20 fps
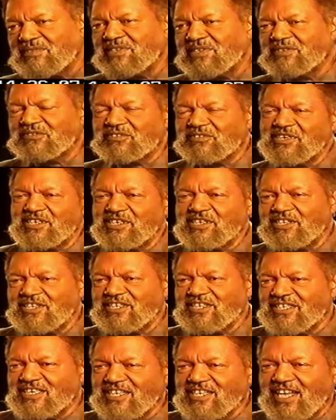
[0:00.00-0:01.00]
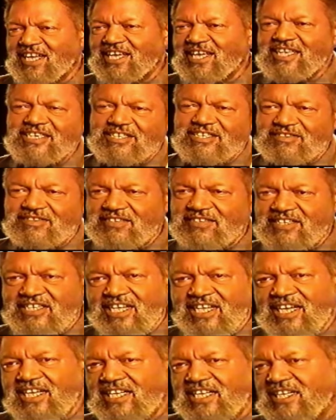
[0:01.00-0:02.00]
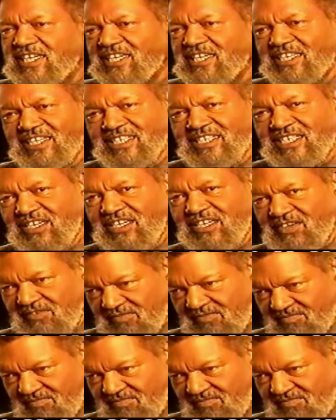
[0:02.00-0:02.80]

We're treated as heads of state. So